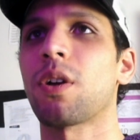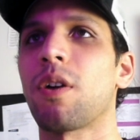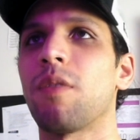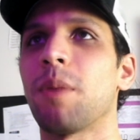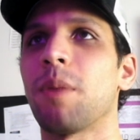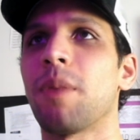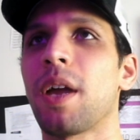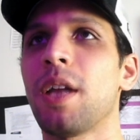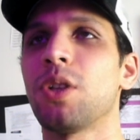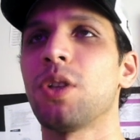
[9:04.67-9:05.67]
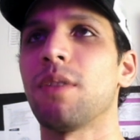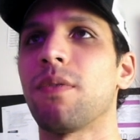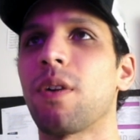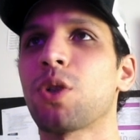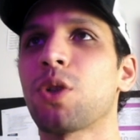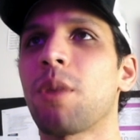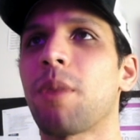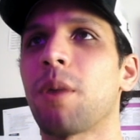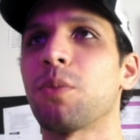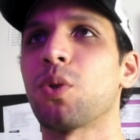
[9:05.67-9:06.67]
my page in Photoshop.
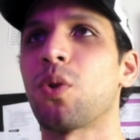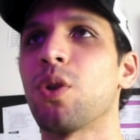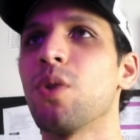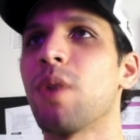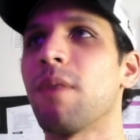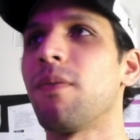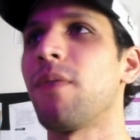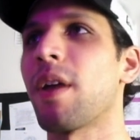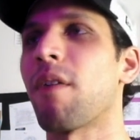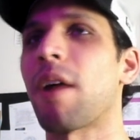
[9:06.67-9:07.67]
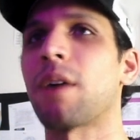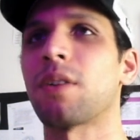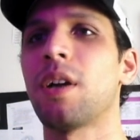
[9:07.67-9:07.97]
I'm sure you can figure out